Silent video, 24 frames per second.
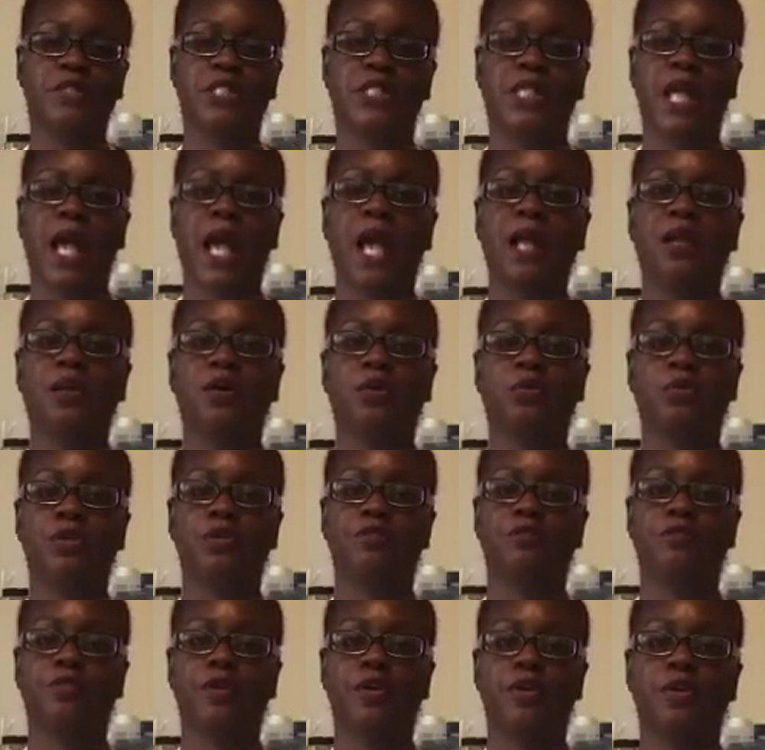Tallow
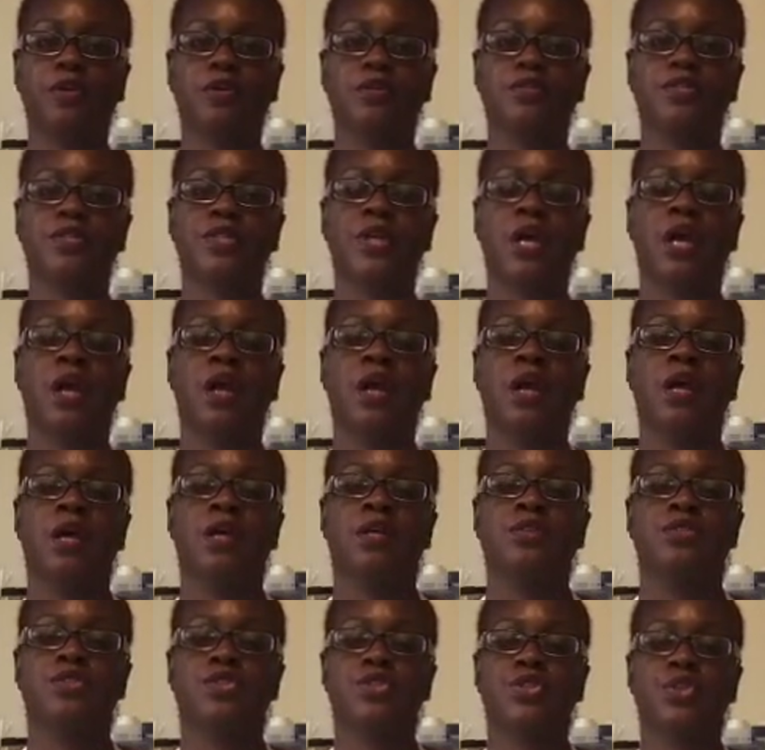refers
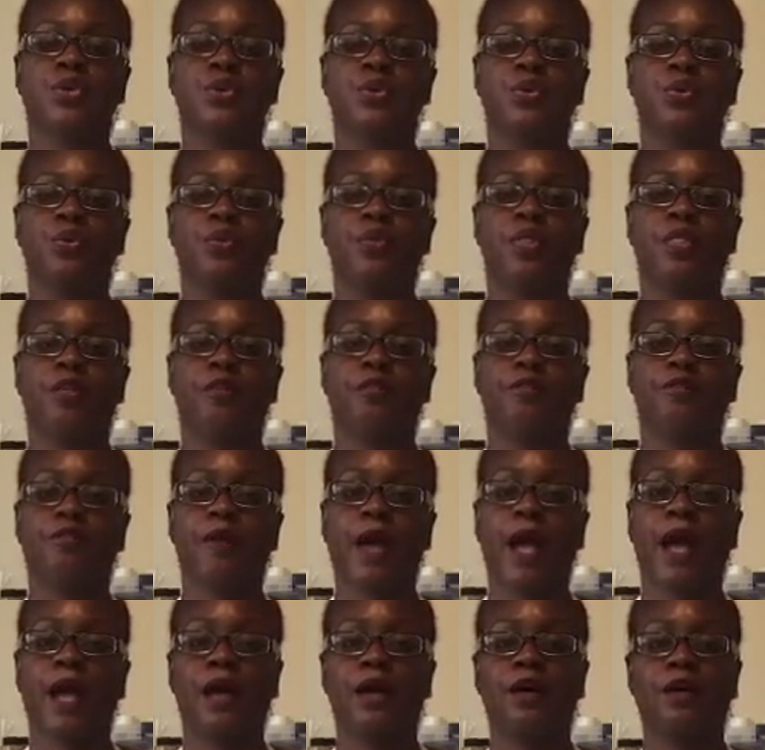to the
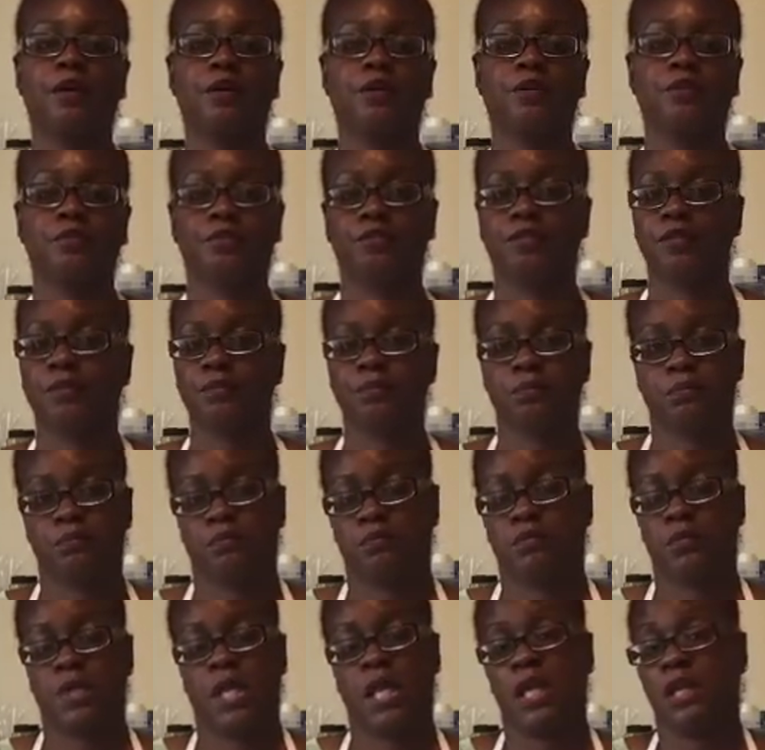fat of
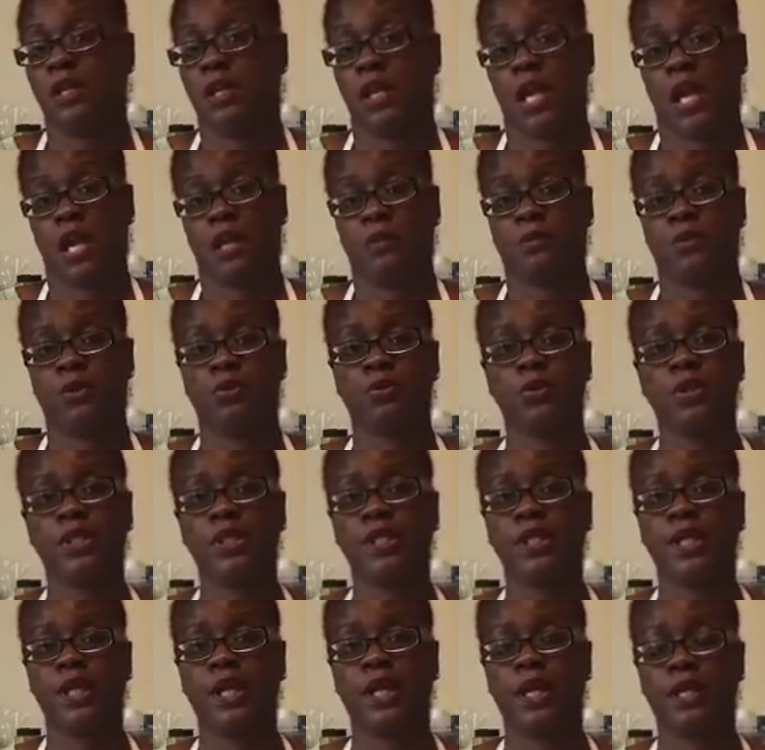any animal,
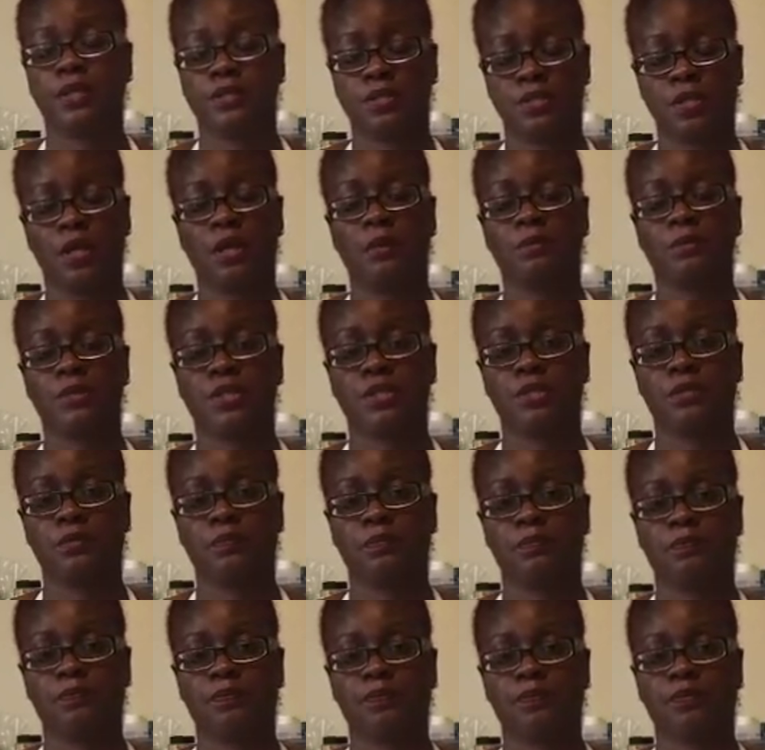really, except
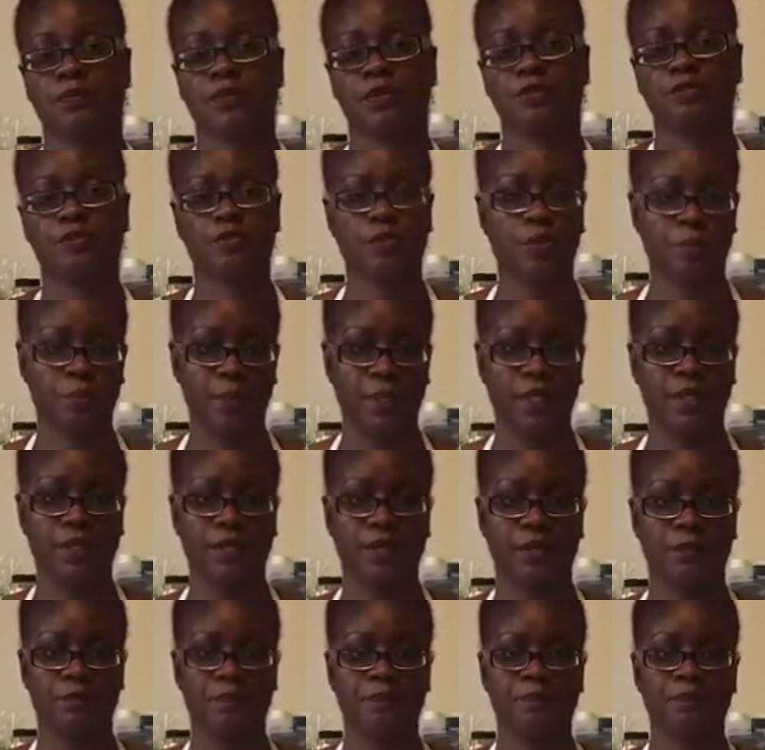for
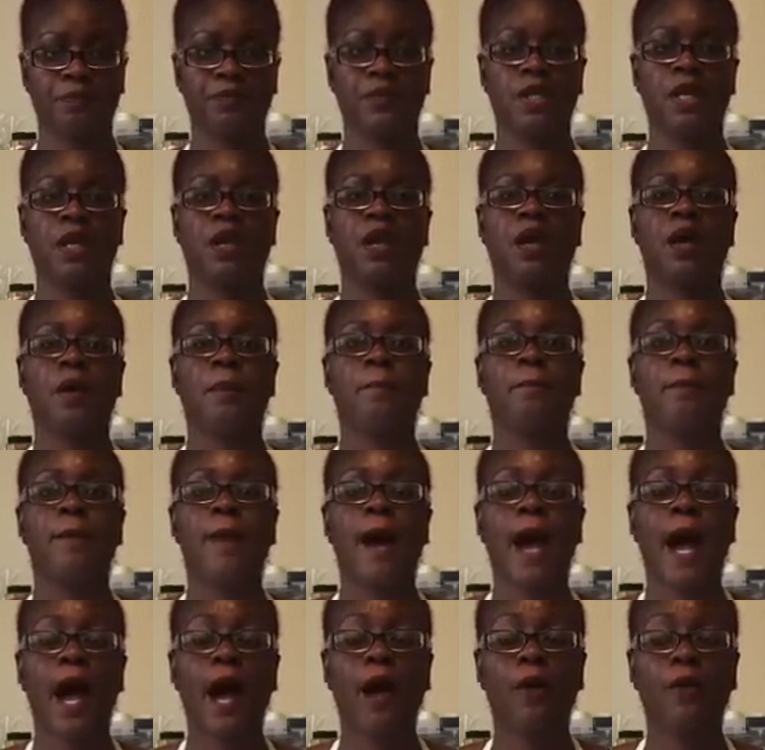pig.
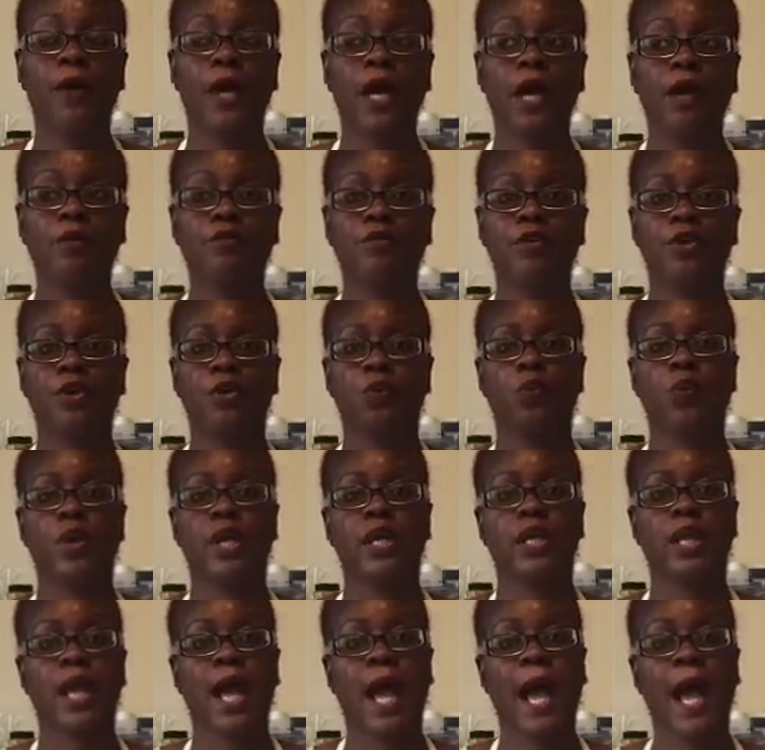However,
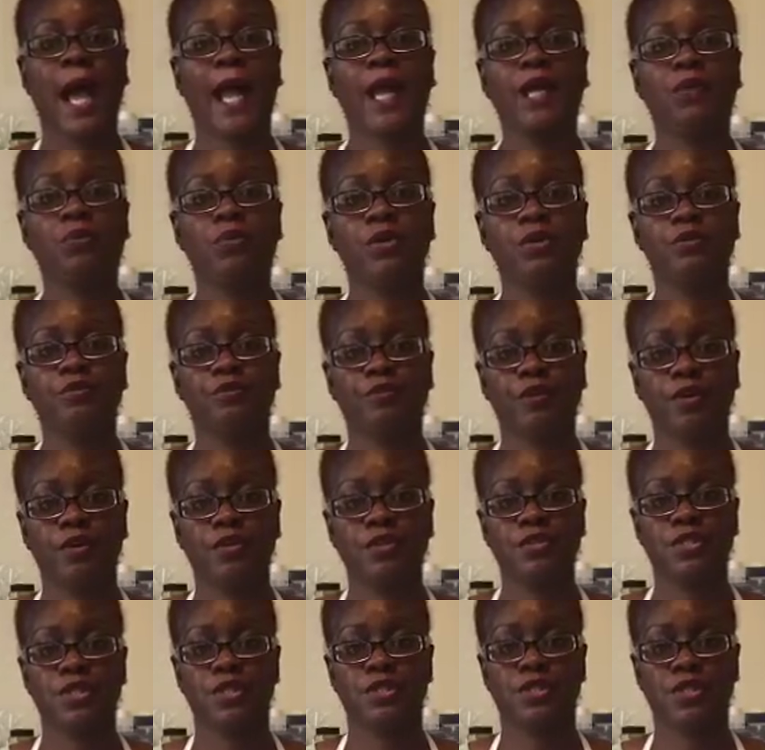when I
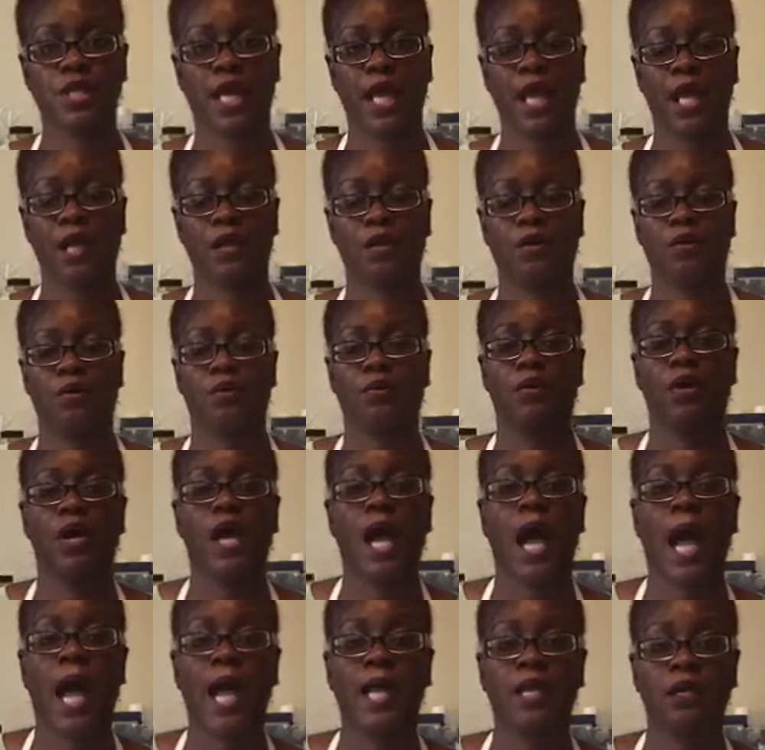refer to tallow,
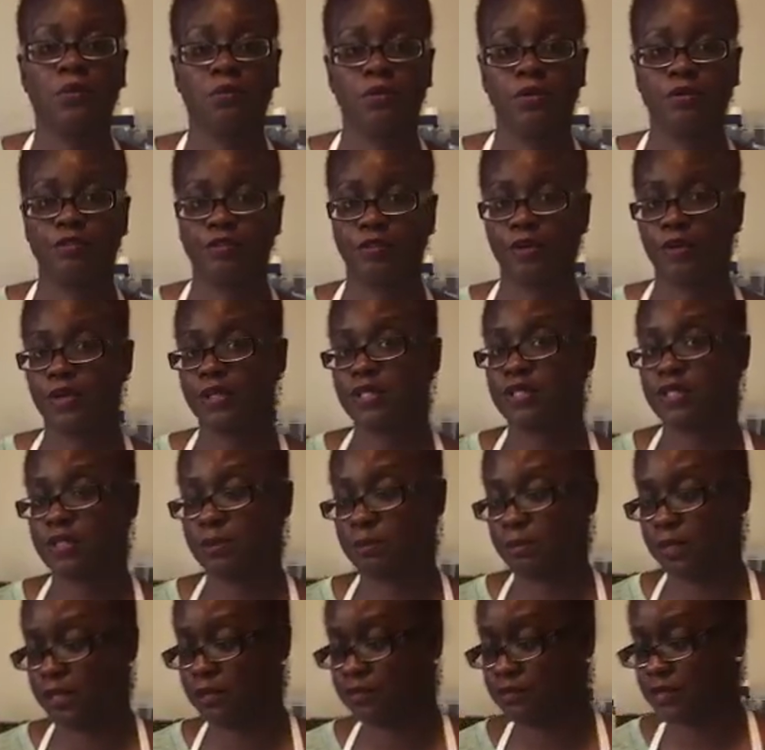I am referring to
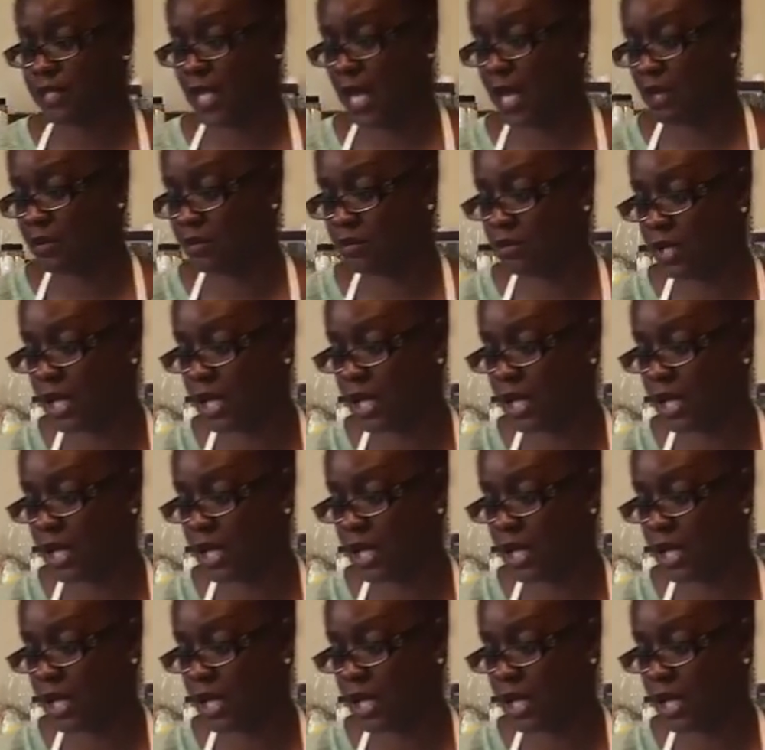beef tallow.